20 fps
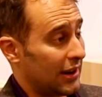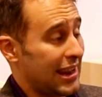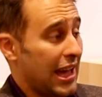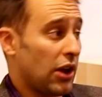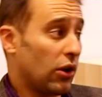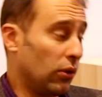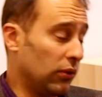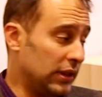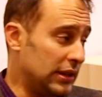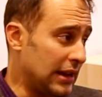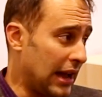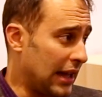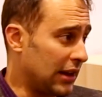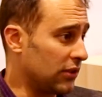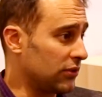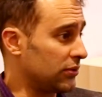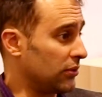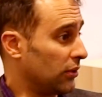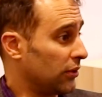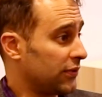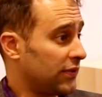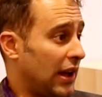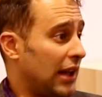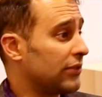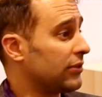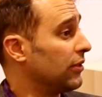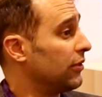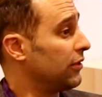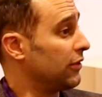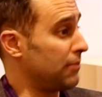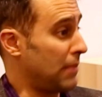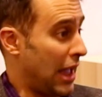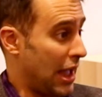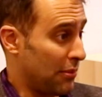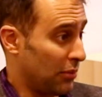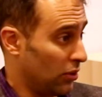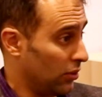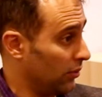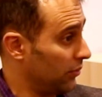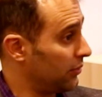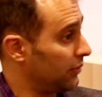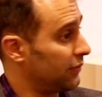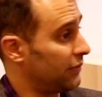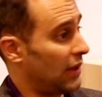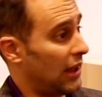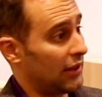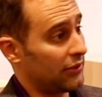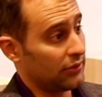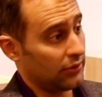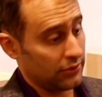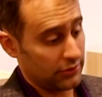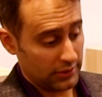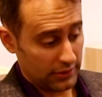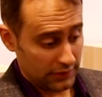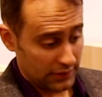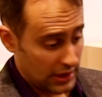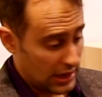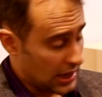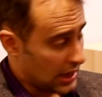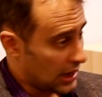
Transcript: And not only dinosaurs, fossils of mammals and fossils of